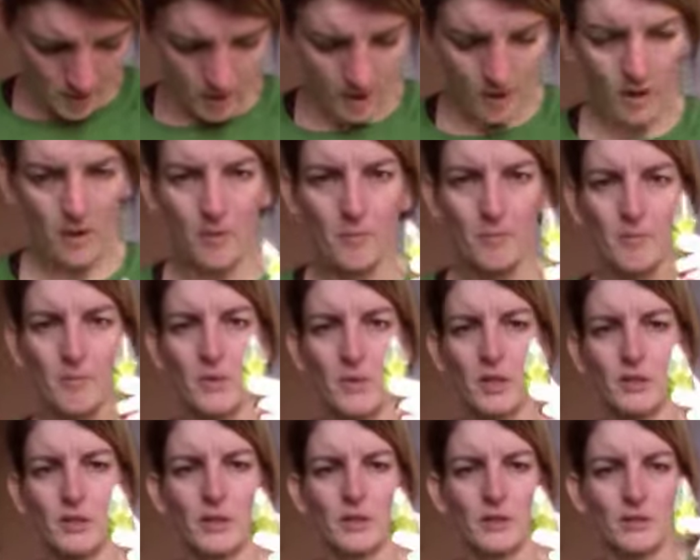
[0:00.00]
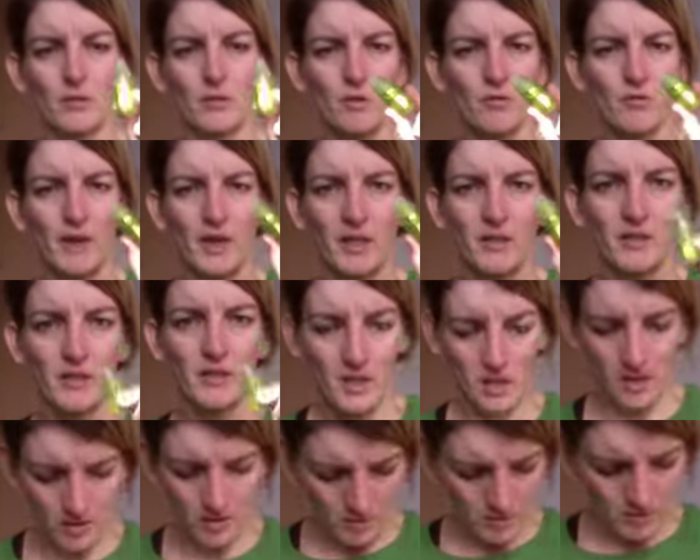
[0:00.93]
a little
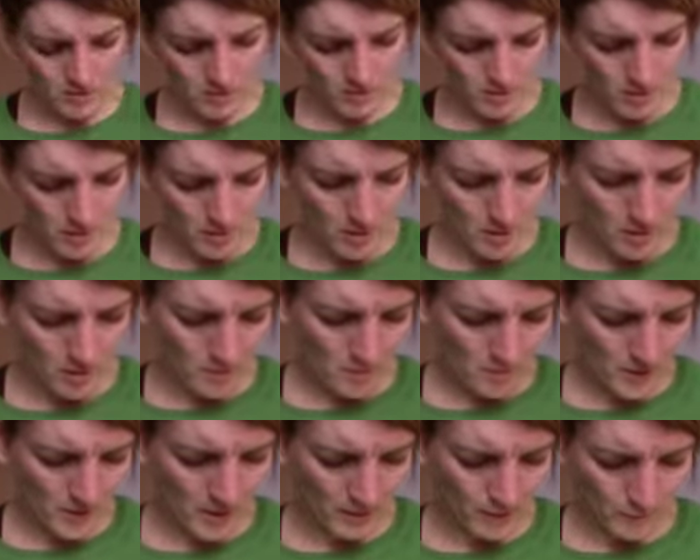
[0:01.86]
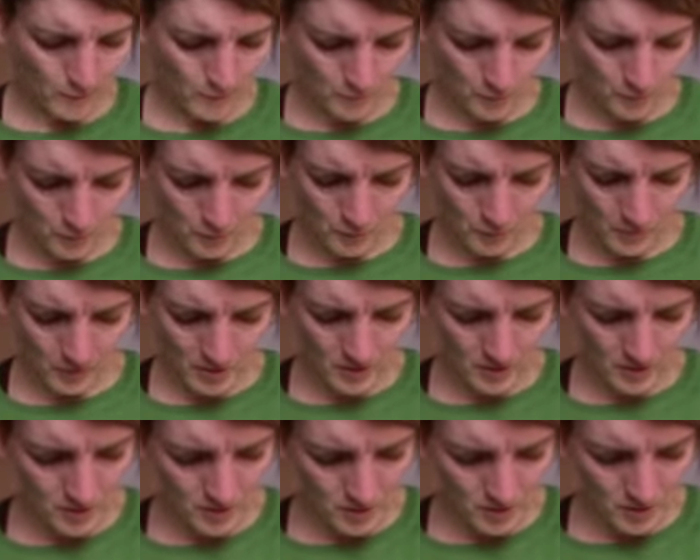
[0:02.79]
corrector pen from
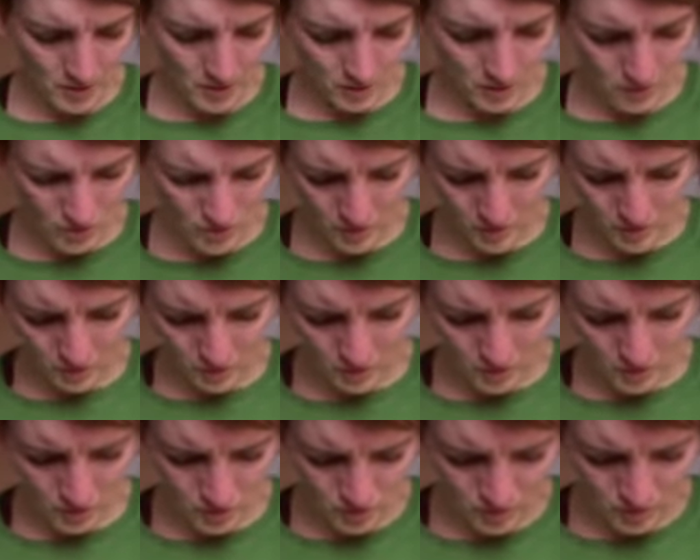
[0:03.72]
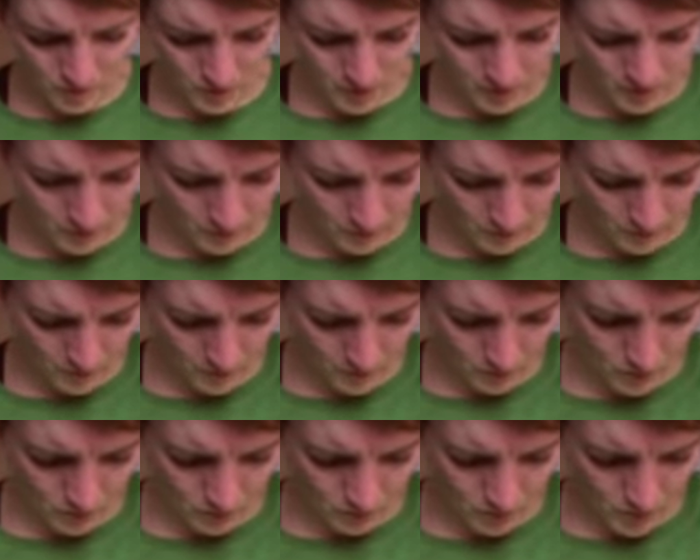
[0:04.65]
Pritt, which I bought in Germany, so if you
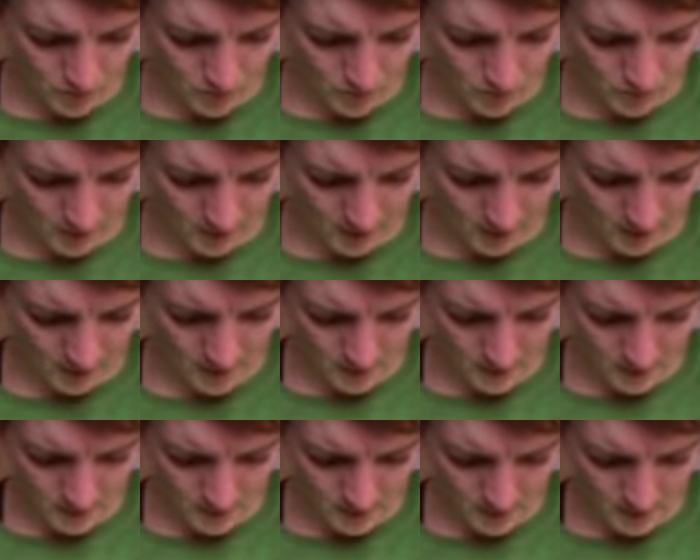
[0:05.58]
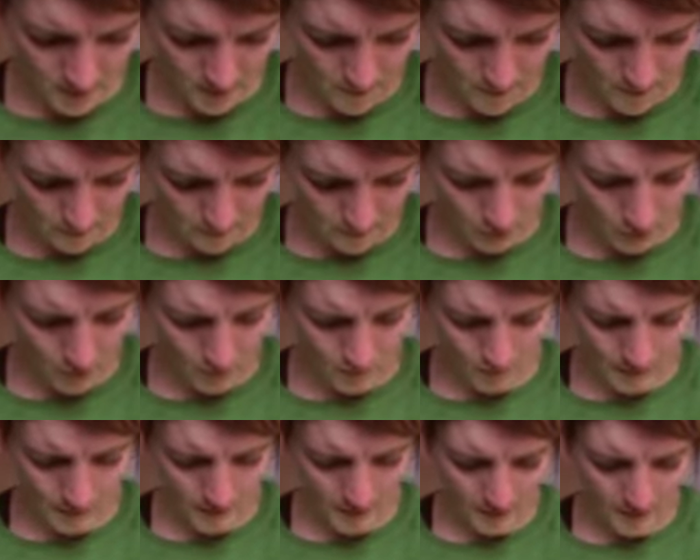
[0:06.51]
don't know what that is, or
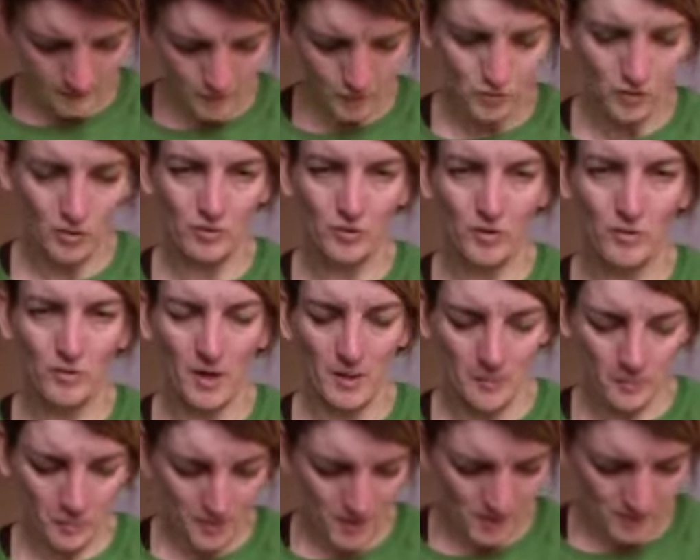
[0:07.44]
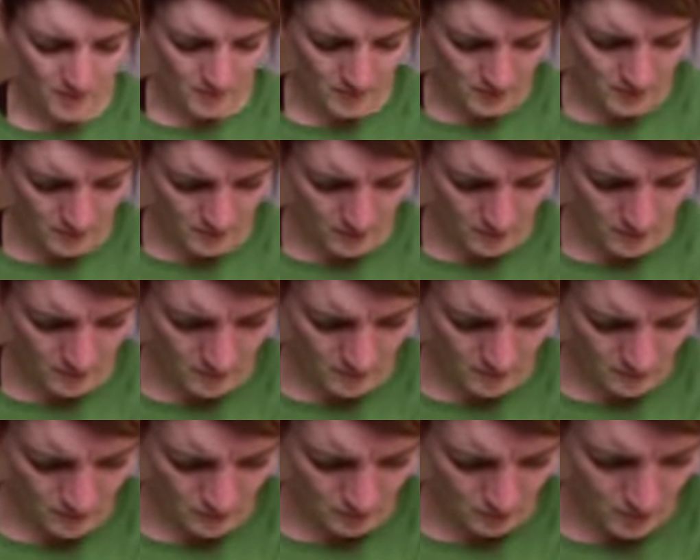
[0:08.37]
rather if you don't know that brand, it's
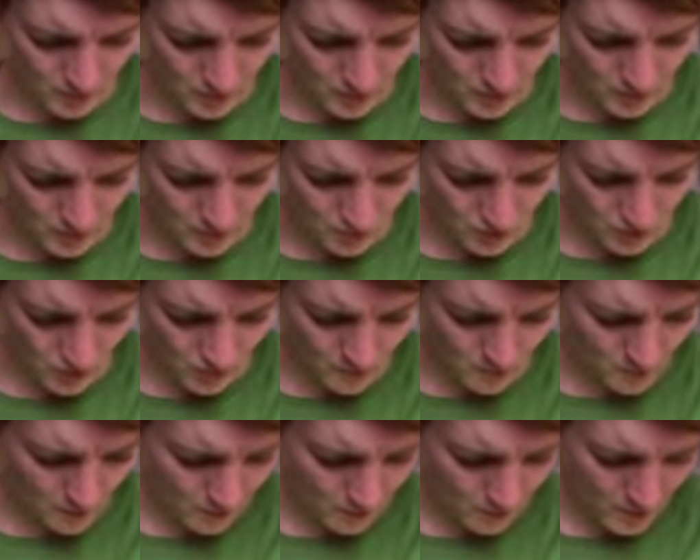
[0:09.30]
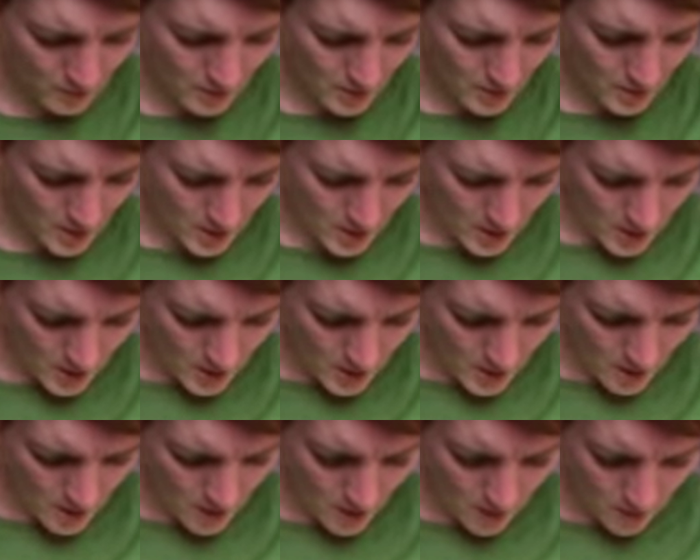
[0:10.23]
probably just a German brand,
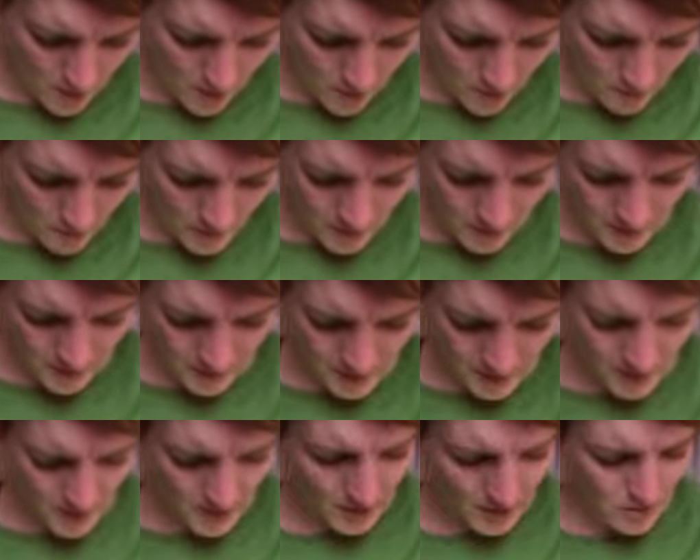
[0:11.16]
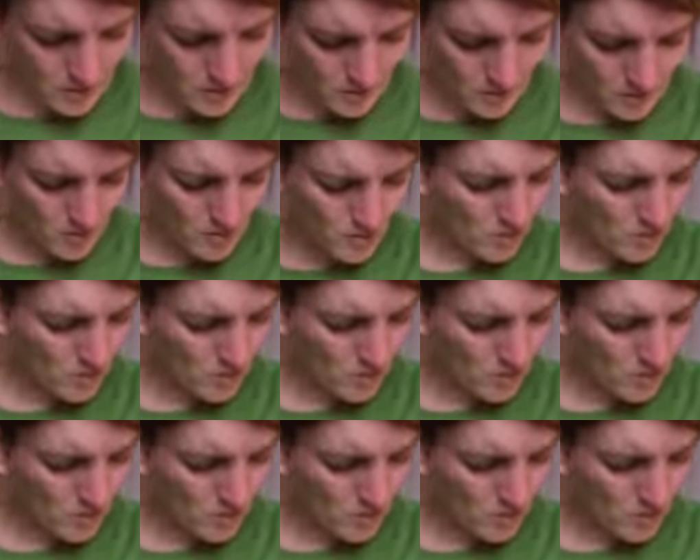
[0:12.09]
and that's it.